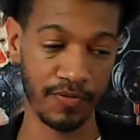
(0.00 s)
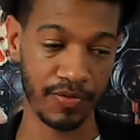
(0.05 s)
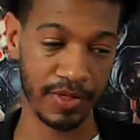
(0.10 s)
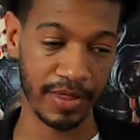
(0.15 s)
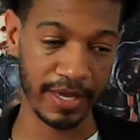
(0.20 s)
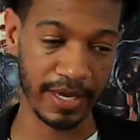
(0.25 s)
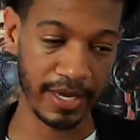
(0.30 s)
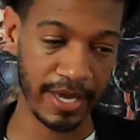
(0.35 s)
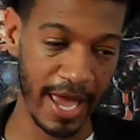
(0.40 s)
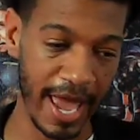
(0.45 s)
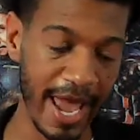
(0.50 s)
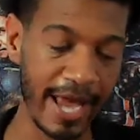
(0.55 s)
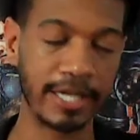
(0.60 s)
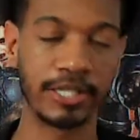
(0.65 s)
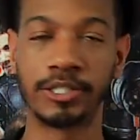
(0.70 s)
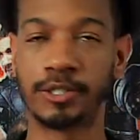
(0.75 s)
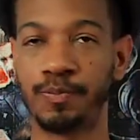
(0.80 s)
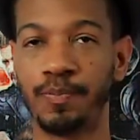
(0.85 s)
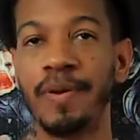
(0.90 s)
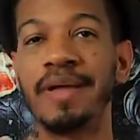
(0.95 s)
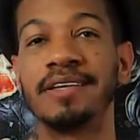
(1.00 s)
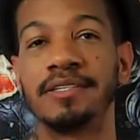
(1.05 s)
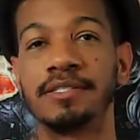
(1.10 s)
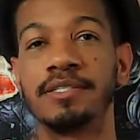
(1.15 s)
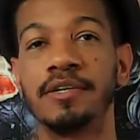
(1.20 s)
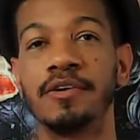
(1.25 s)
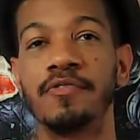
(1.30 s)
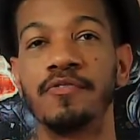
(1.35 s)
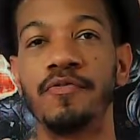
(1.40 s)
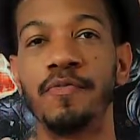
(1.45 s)
the
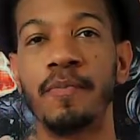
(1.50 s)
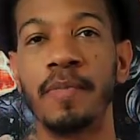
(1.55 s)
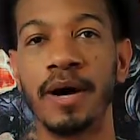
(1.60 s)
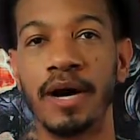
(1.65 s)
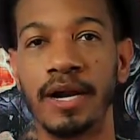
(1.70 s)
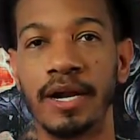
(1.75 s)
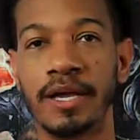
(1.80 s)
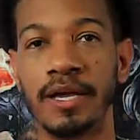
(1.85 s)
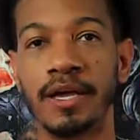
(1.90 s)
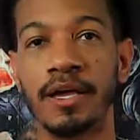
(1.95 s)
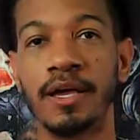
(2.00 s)
expensive money,